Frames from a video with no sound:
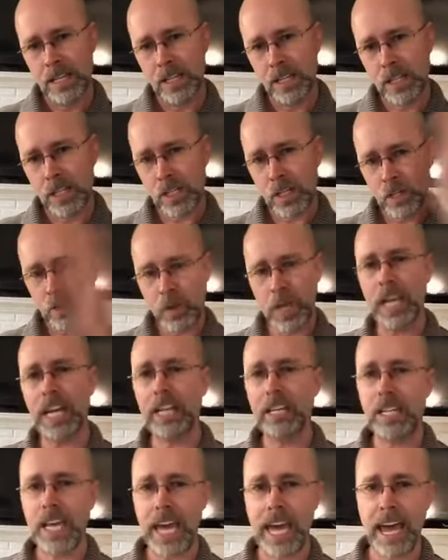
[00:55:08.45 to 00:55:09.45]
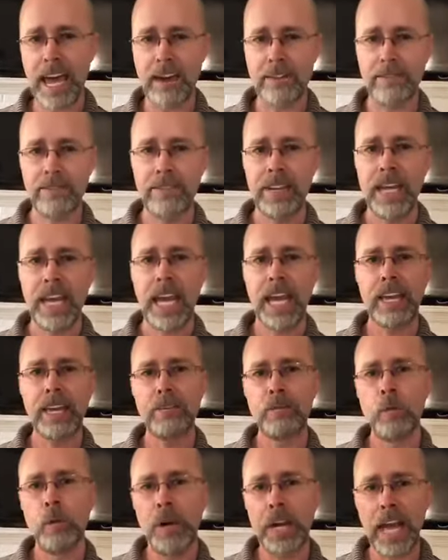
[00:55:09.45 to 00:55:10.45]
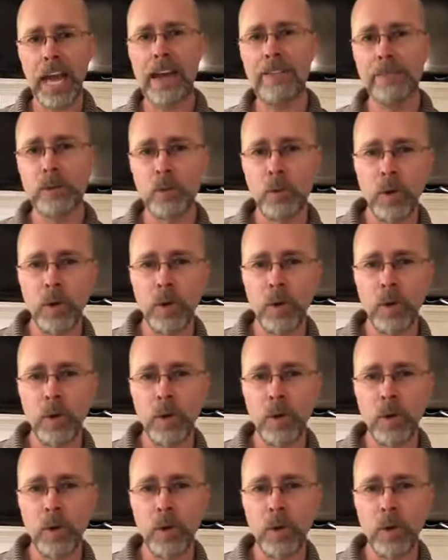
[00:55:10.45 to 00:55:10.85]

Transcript: straight into half and give one half